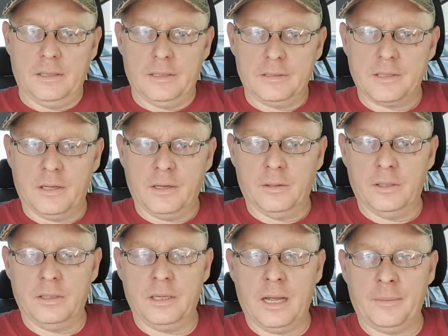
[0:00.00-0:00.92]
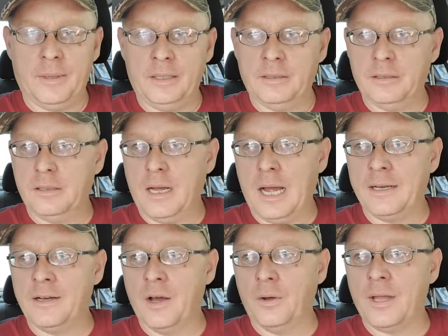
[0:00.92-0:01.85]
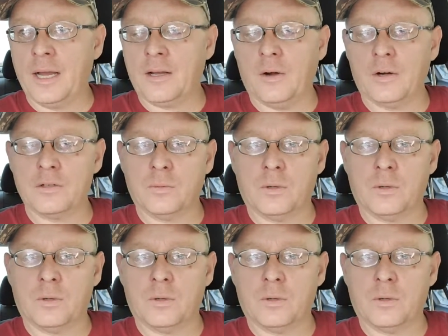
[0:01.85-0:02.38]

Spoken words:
So, I know that car's